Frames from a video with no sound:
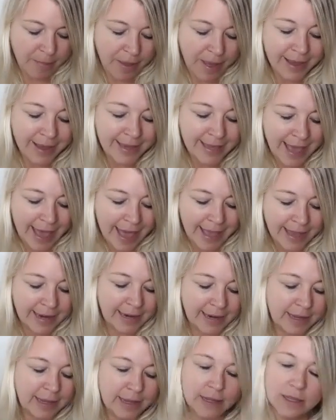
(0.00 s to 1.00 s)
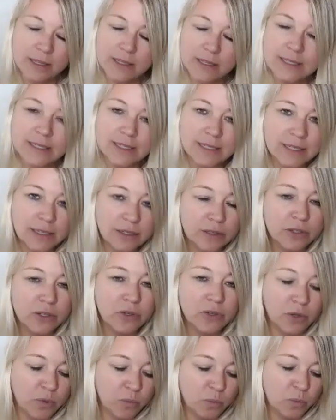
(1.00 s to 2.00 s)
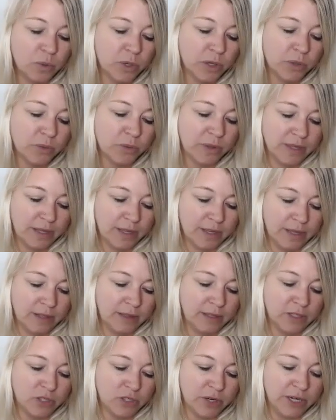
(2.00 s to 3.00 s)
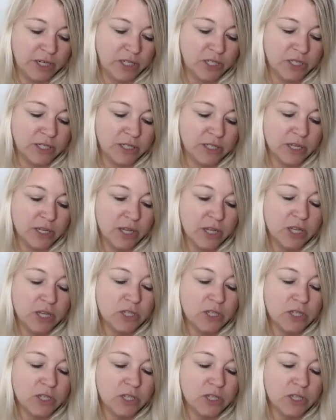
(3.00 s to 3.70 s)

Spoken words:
Again, still you can work with the illustrations.